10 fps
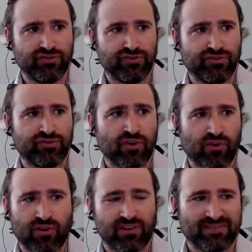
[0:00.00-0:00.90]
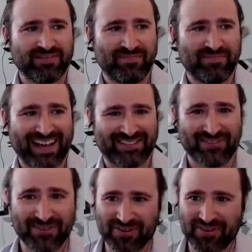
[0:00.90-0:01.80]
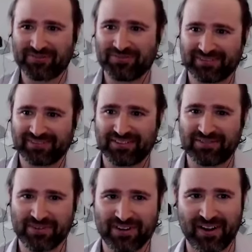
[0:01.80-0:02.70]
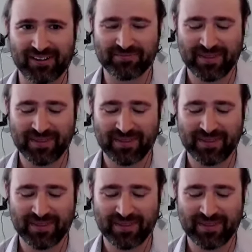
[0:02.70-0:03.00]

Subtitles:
Joel, we'll call him.